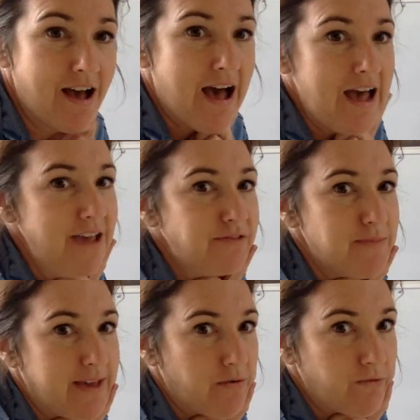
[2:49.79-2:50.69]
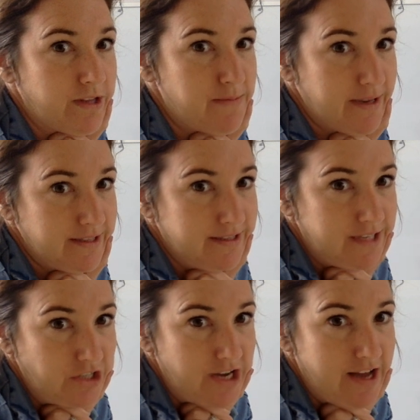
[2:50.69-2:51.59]
I have to make a really big
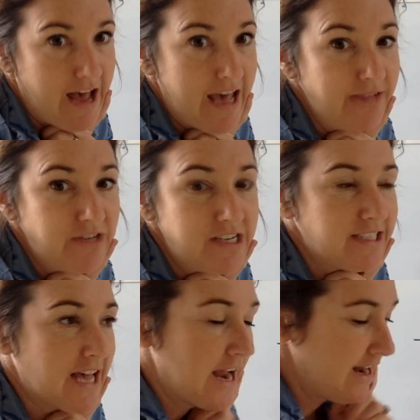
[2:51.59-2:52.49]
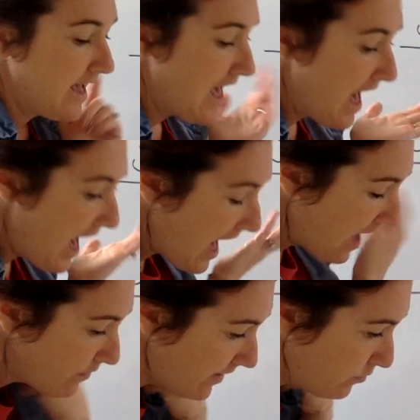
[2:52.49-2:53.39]
decision. I have to decide
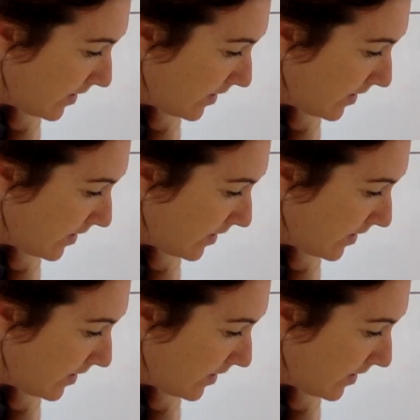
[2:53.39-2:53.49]
how I